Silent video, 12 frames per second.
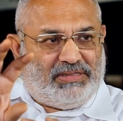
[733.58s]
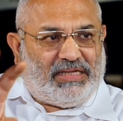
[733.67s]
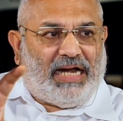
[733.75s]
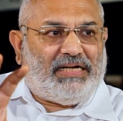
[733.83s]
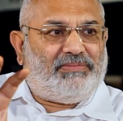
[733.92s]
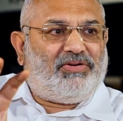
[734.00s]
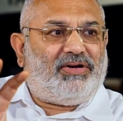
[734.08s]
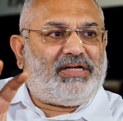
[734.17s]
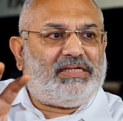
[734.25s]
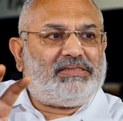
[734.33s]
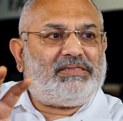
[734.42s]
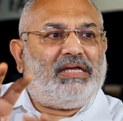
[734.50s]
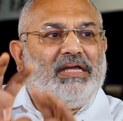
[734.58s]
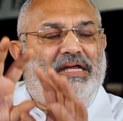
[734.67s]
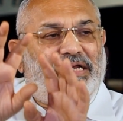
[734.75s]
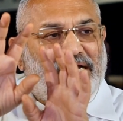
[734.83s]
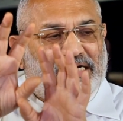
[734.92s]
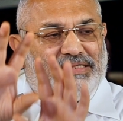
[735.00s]
antibiotics,
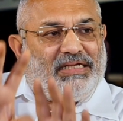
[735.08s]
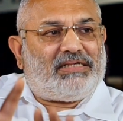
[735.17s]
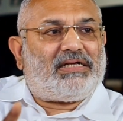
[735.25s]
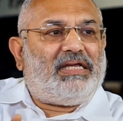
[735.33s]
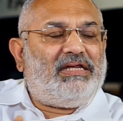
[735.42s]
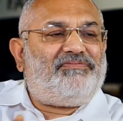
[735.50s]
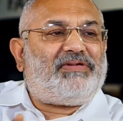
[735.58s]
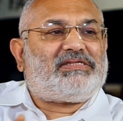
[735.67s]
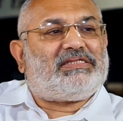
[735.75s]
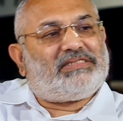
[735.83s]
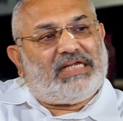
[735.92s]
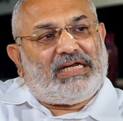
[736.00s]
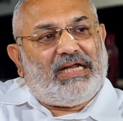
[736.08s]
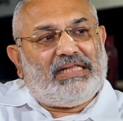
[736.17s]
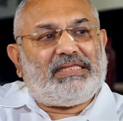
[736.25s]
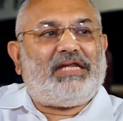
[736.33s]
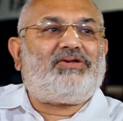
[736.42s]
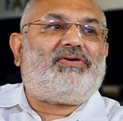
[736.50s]
let the infection settle
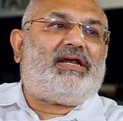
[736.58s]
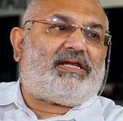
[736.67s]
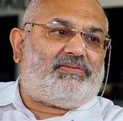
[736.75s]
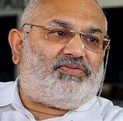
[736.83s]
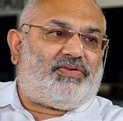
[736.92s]
and then go and remove